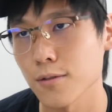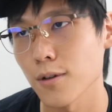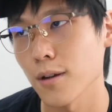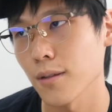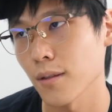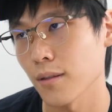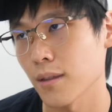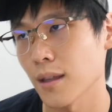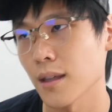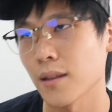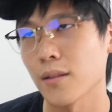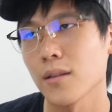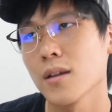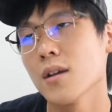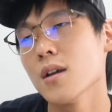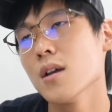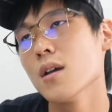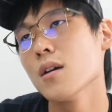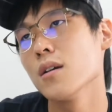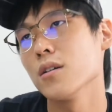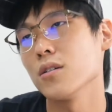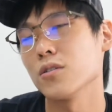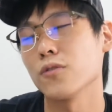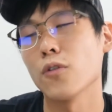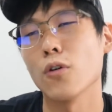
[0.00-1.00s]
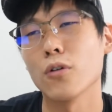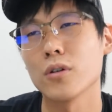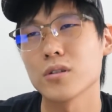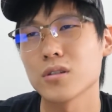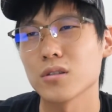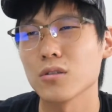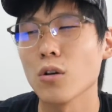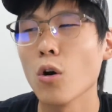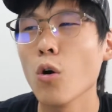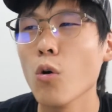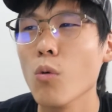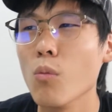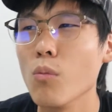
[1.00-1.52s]
rather than focus
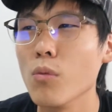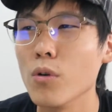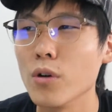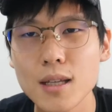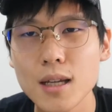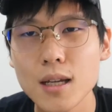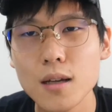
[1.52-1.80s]
on homework.